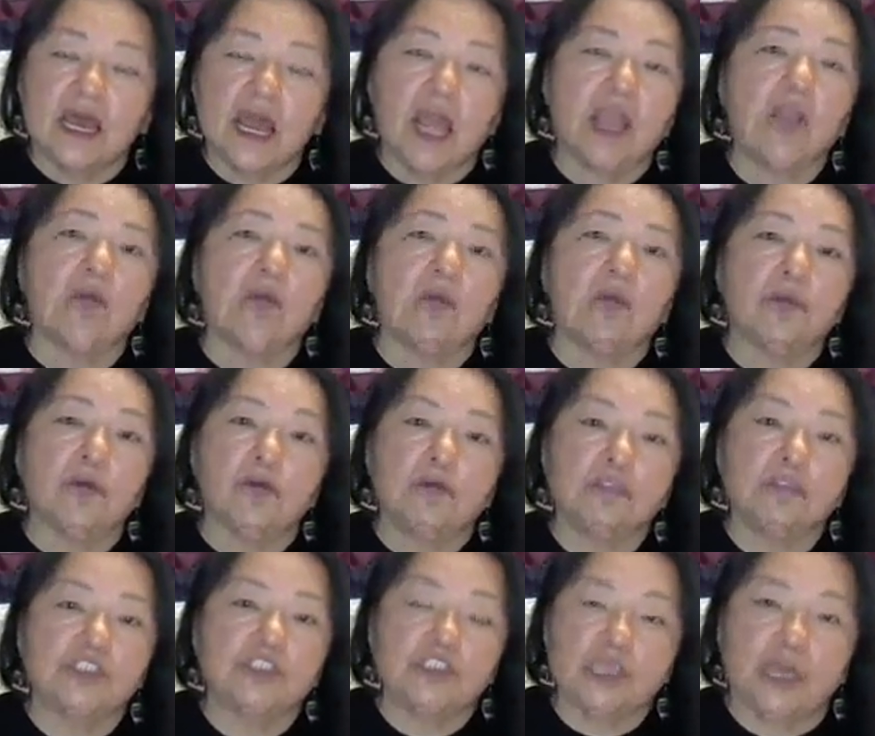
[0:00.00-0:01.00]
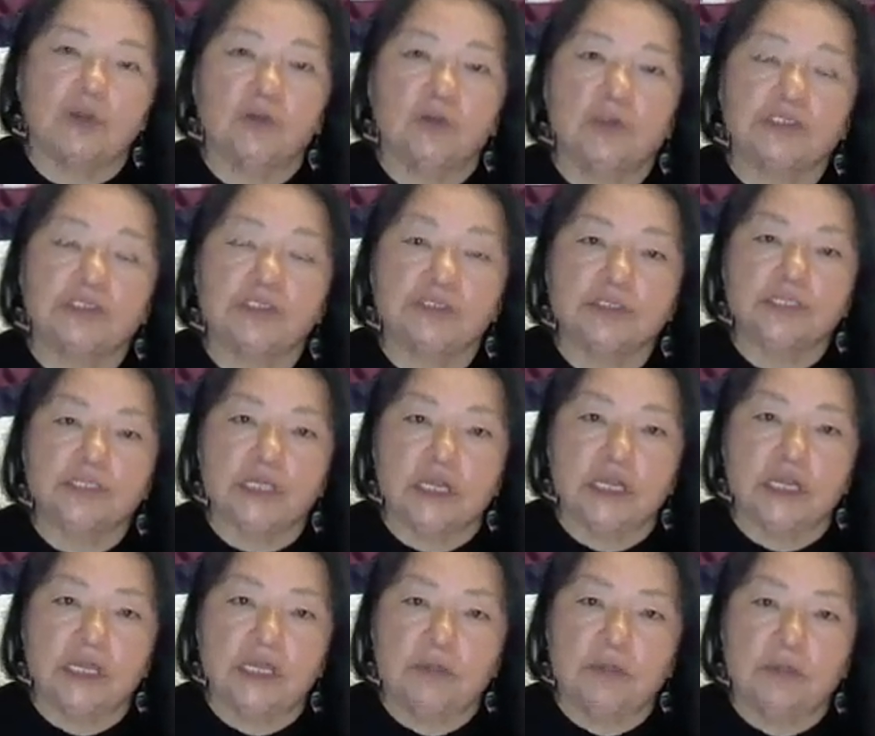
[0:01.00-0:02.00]
I approach that winter
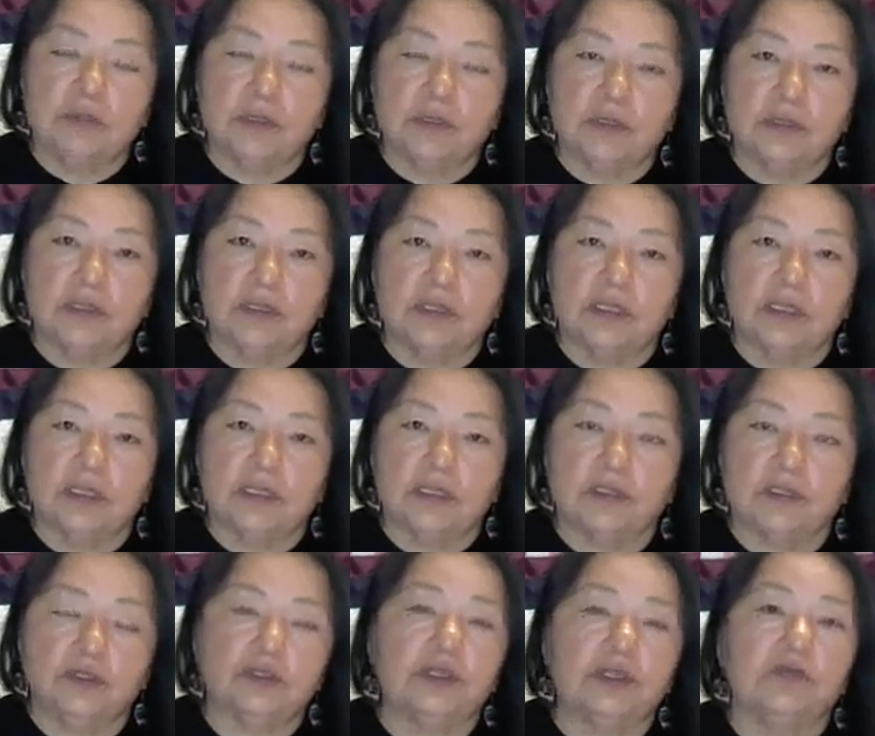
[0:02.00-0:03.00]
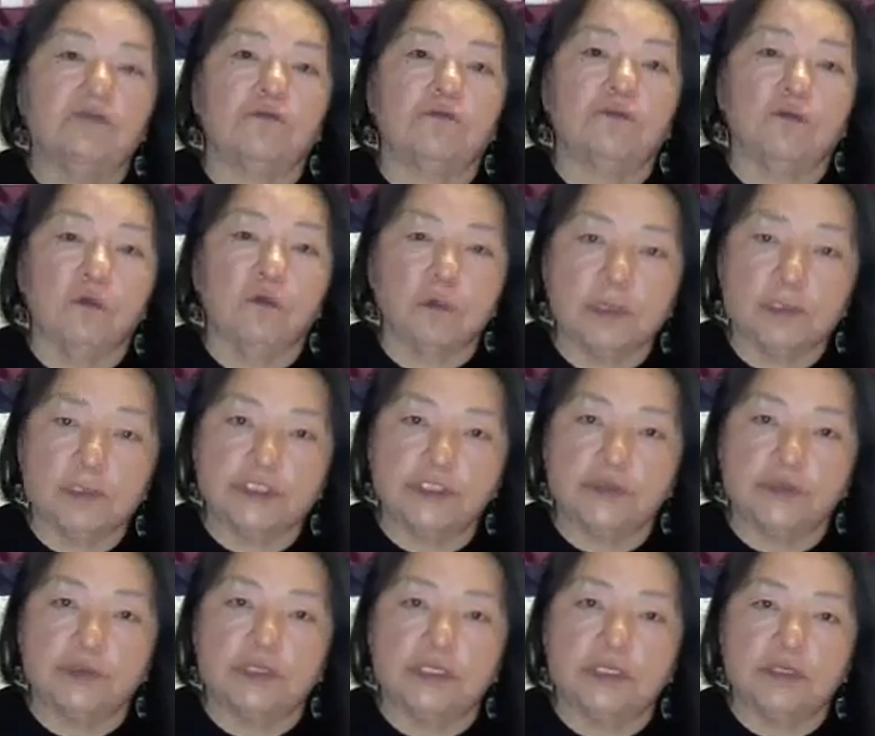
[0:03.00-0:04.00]
time looking forward
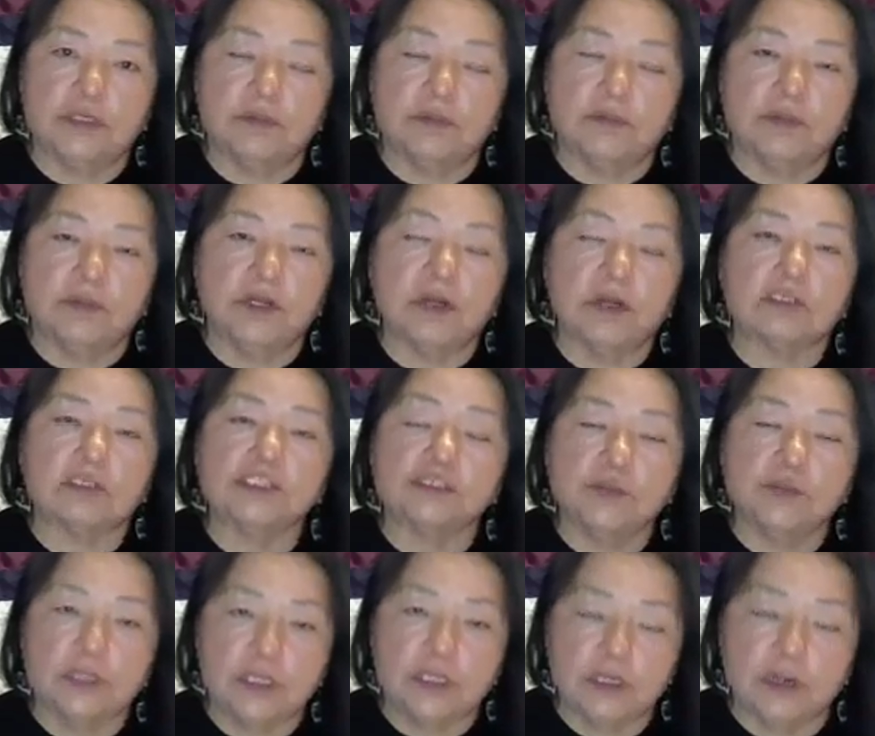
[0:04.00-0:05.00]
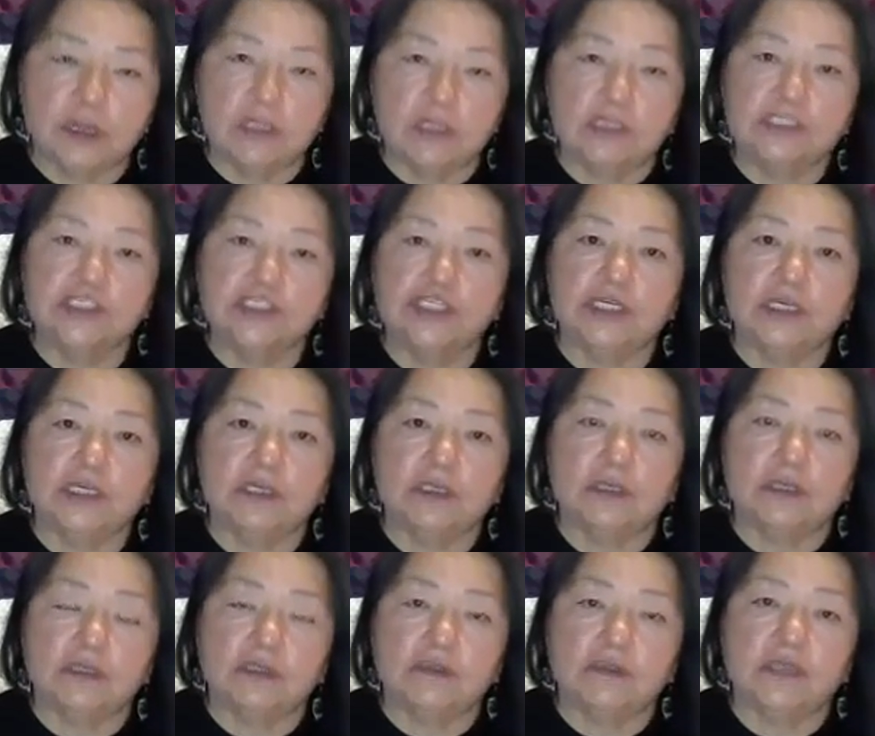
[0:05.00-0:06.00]
to it, but also acknowledging
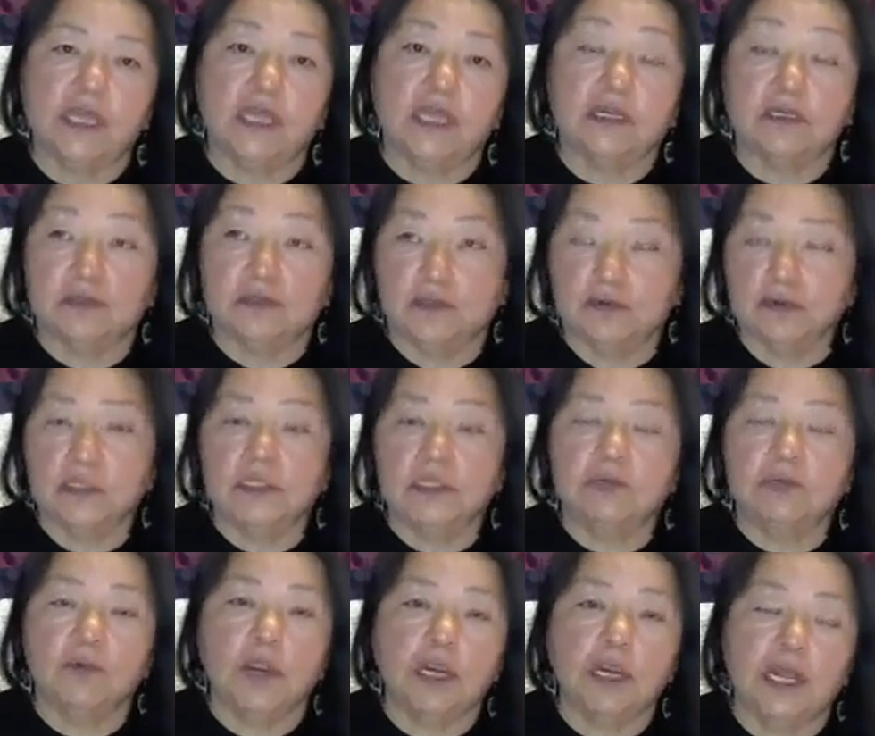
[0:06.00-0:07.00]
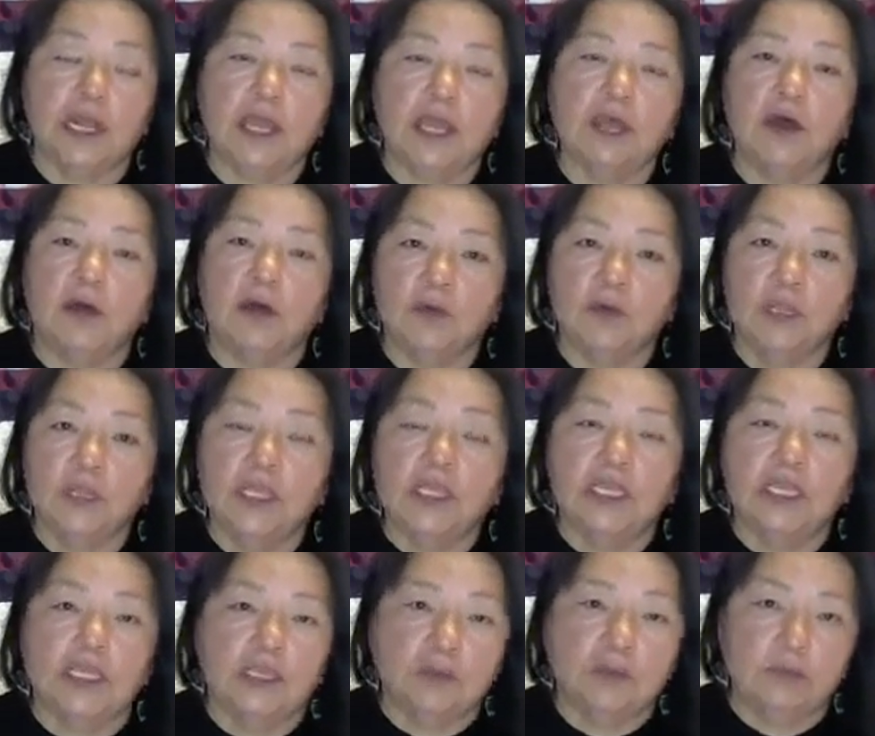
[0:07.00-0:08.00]
that during right now,
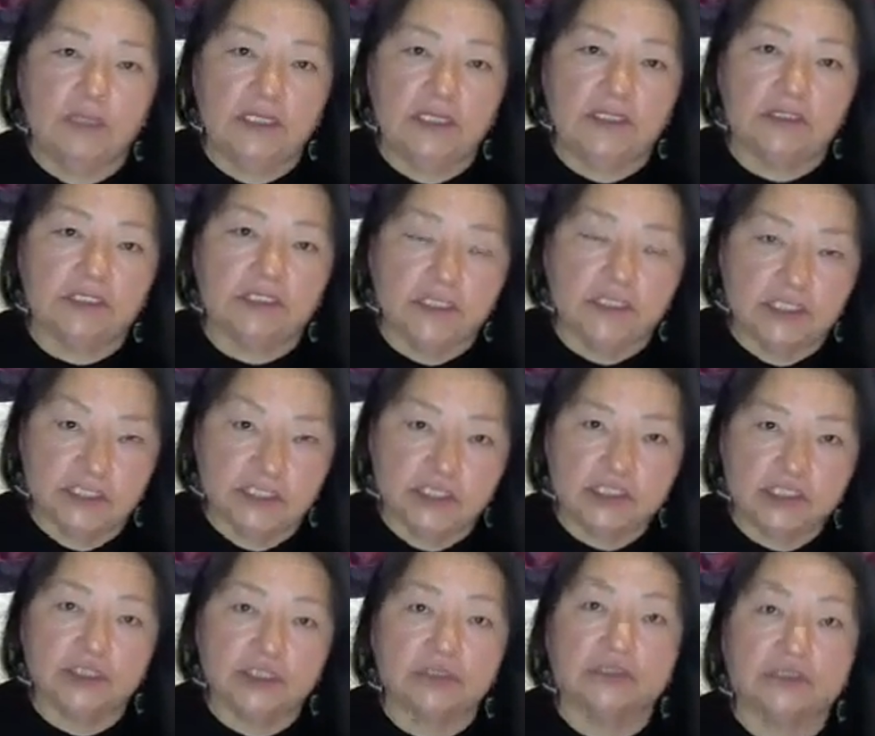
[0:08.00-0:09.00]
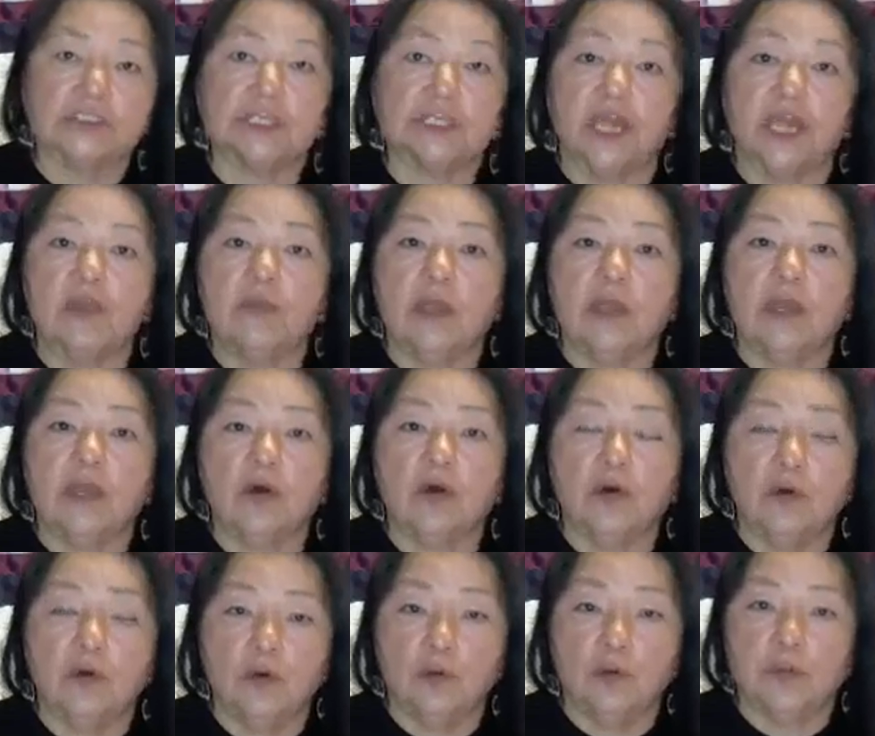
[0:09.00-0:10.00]
it means additional time at
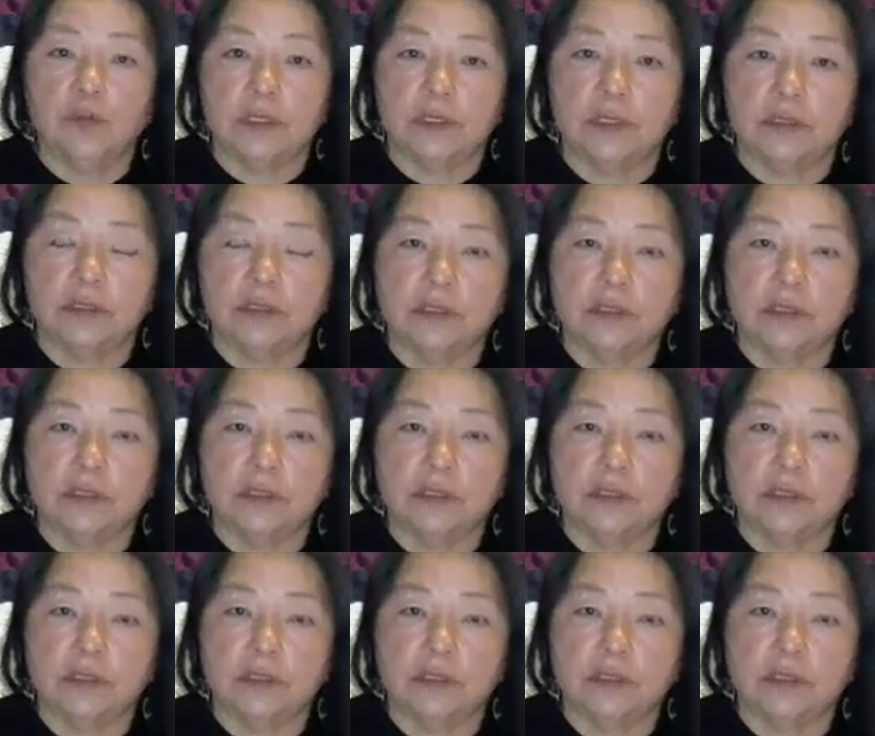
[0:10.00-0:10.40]
home.